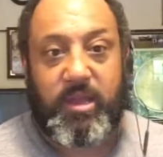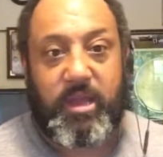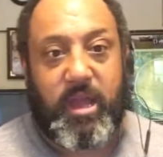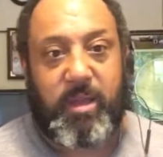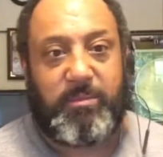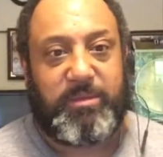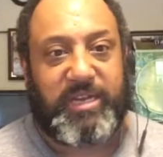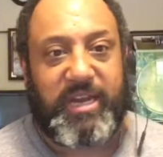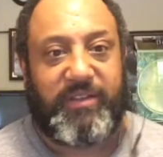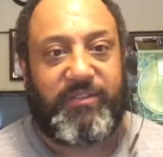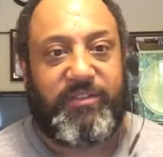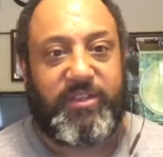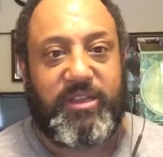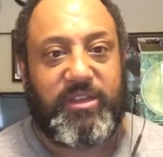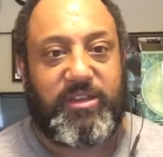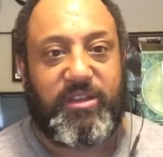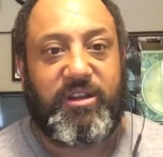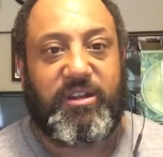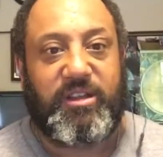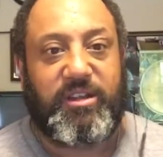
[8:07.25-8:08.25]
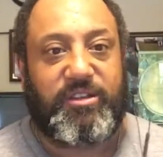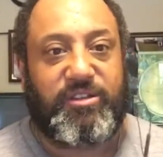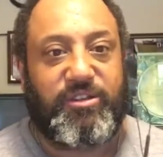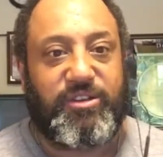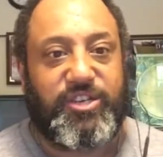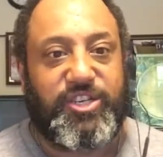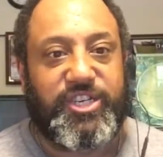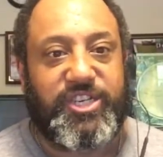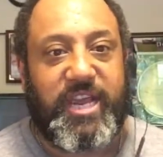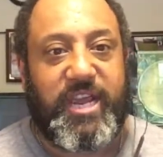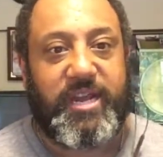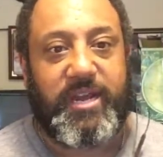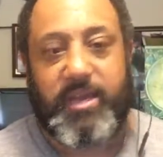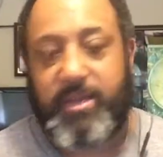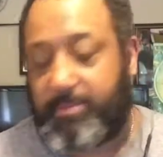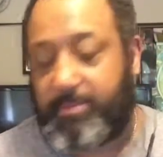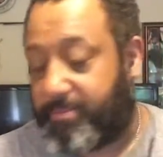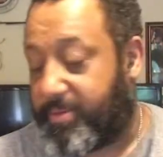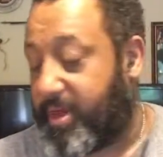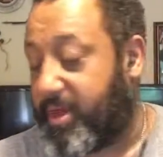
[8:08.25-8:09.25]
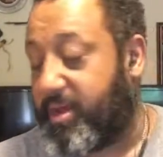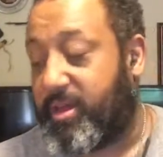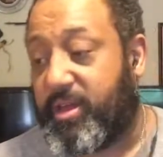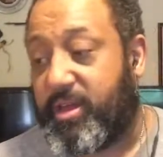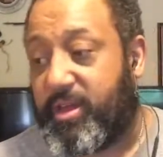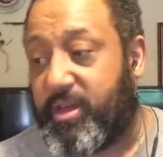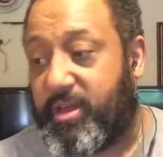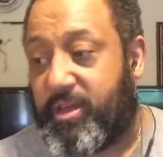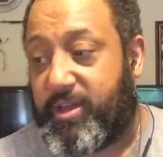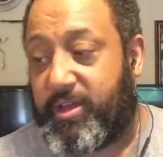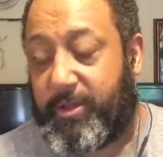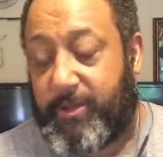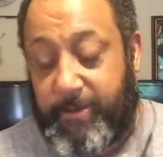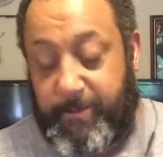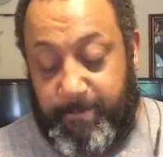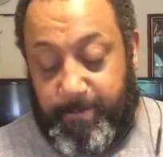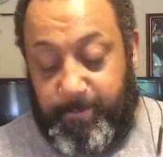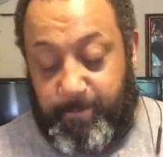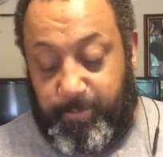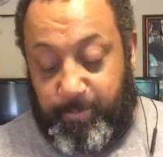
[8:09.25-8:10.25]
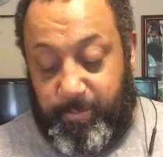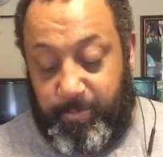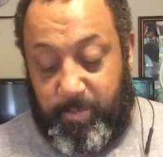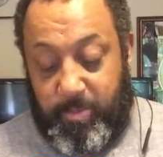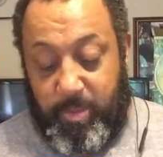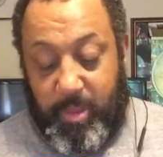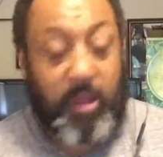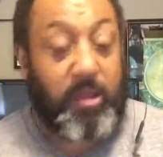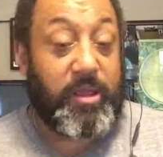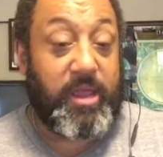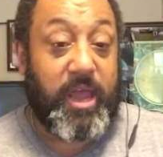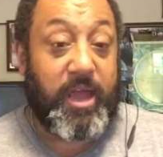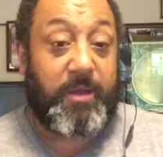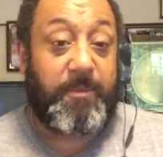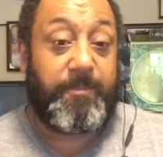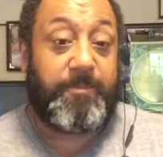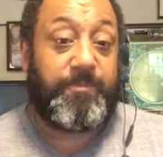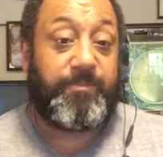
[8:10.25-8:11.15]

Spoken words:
I'm definitely gonna regurgitate it. But yeah.